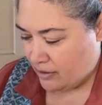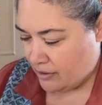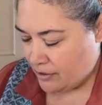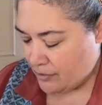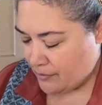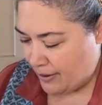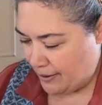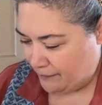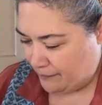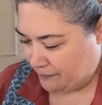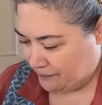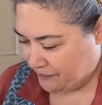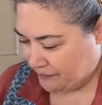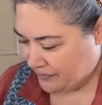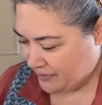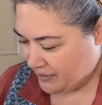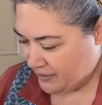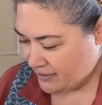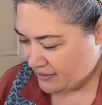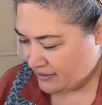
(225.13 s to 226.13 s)
Okay,
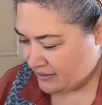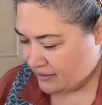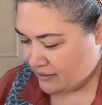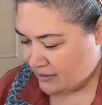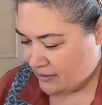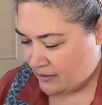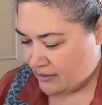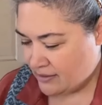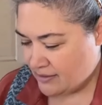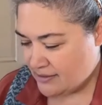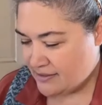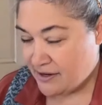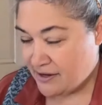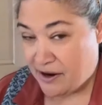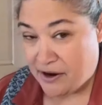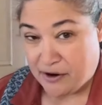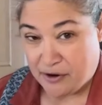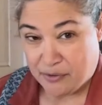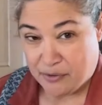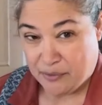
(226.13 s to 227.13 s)

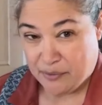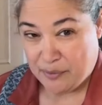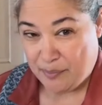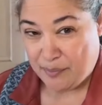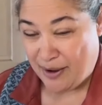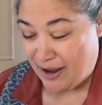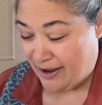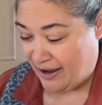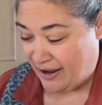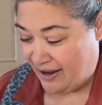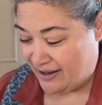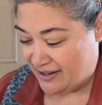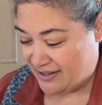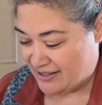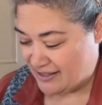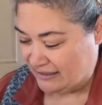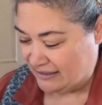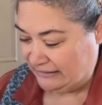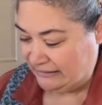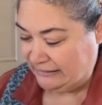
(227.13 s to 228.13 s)
so
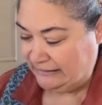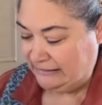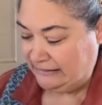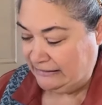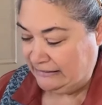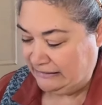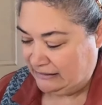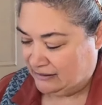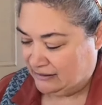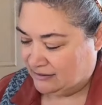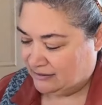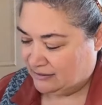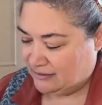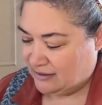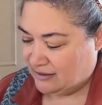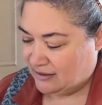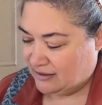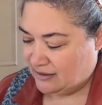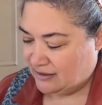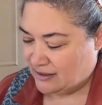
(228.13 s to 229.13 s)
pancakes.
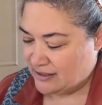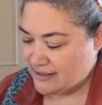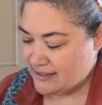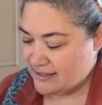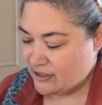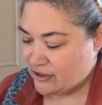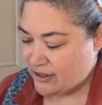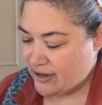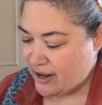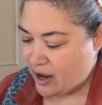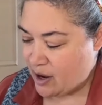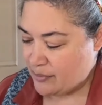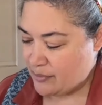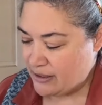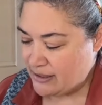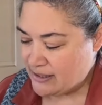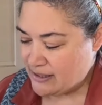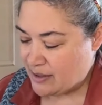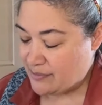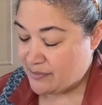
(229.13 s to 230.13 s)
Considering how
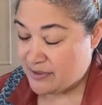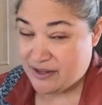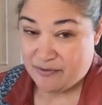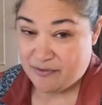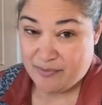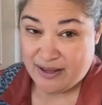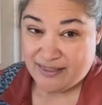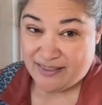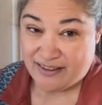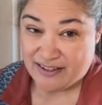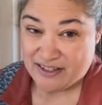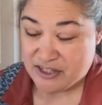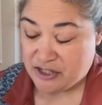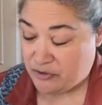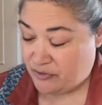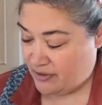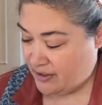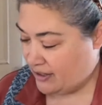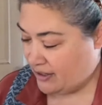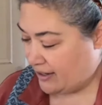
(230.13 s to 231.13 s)
many times I've made this,
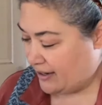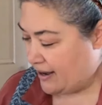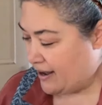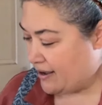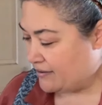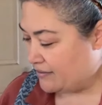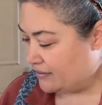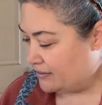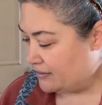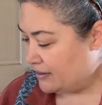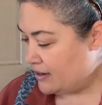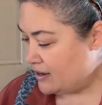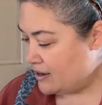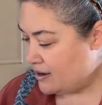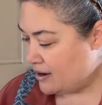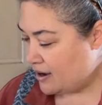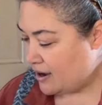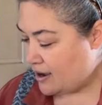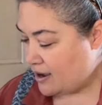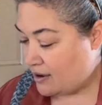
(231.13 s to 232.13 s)
you'd think I'd had it
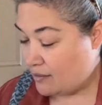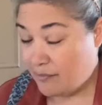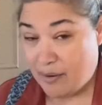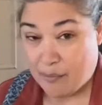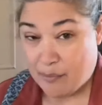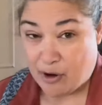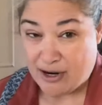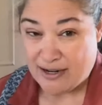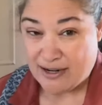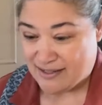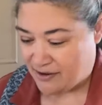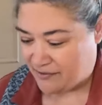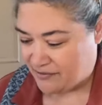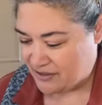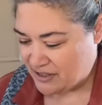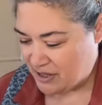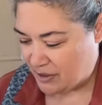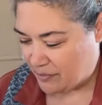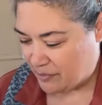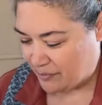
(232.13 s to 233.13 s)
memorized off the
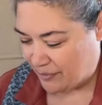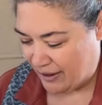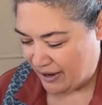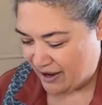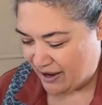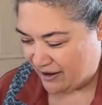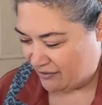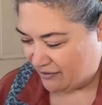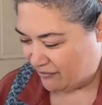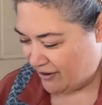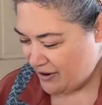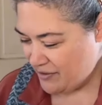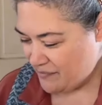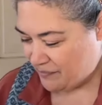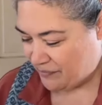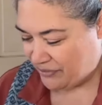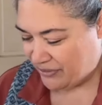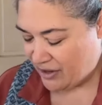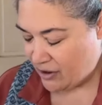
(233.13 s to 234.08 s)
top of my head, right?